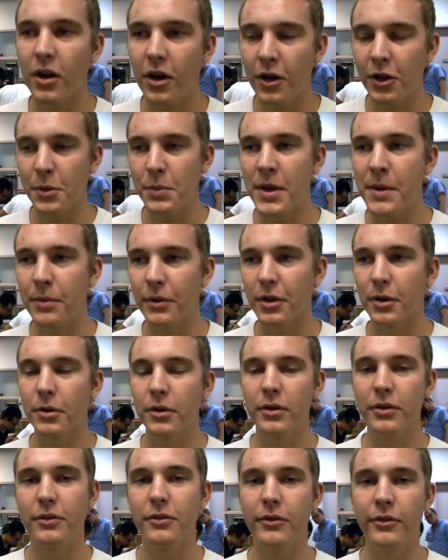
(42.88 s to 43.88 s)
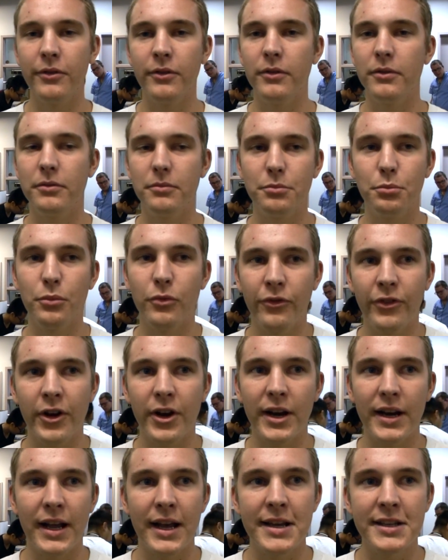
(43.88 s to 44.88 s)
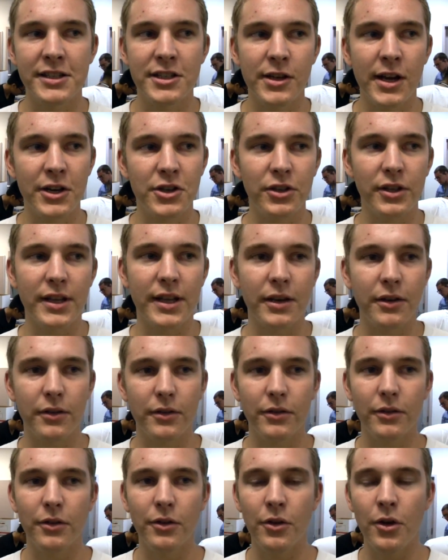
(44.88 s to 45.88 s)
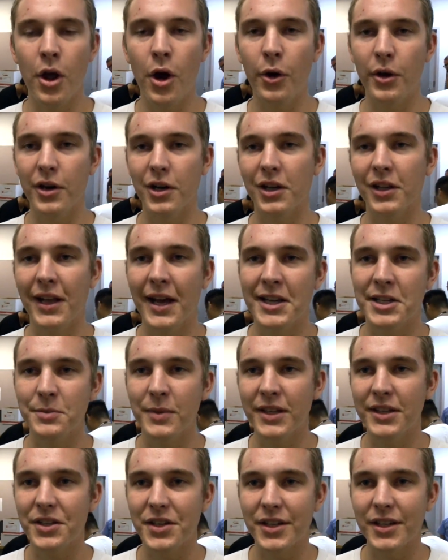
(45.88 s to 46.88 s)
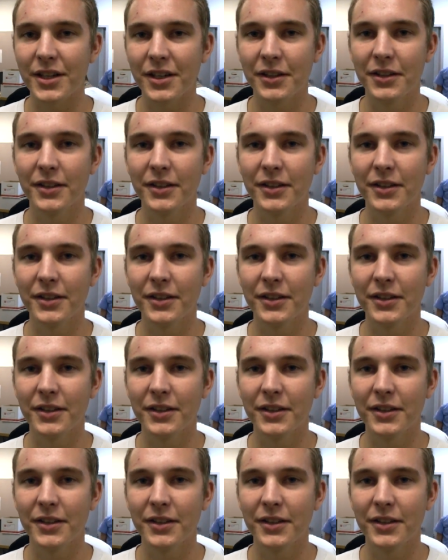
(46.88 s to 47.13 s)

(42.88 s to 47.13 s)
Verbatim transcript: All the people are very nice, and you actually know your classmates here.